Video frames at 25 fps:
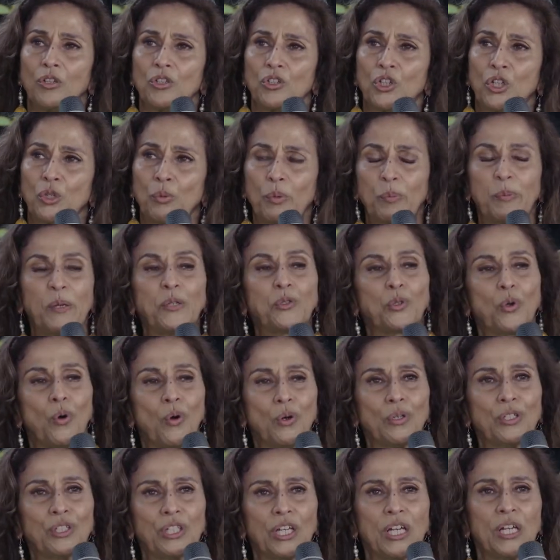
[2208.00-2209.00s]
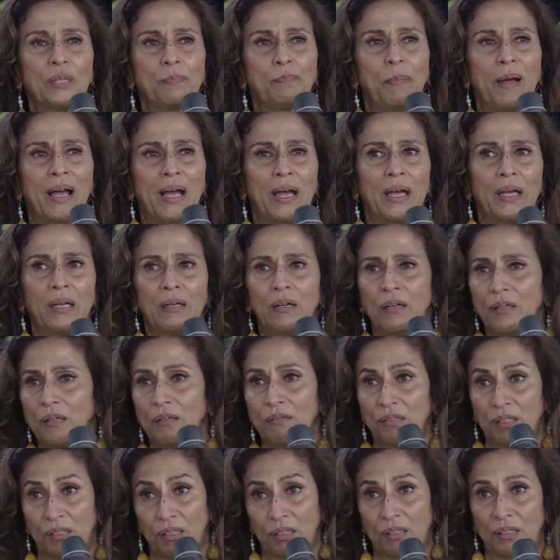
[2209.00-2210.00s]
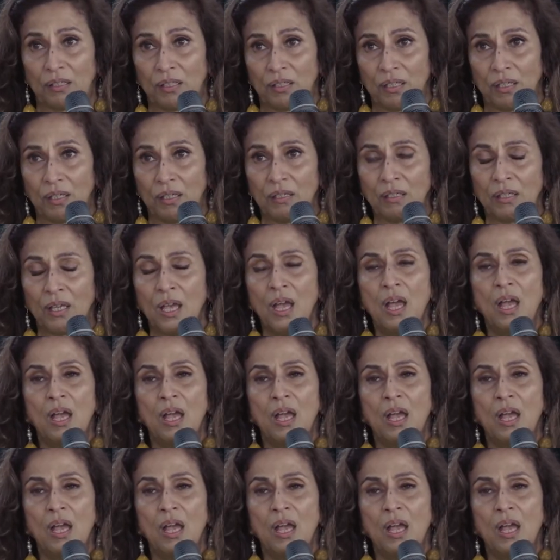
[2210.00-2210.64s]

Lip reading: she would be taunted by her sisters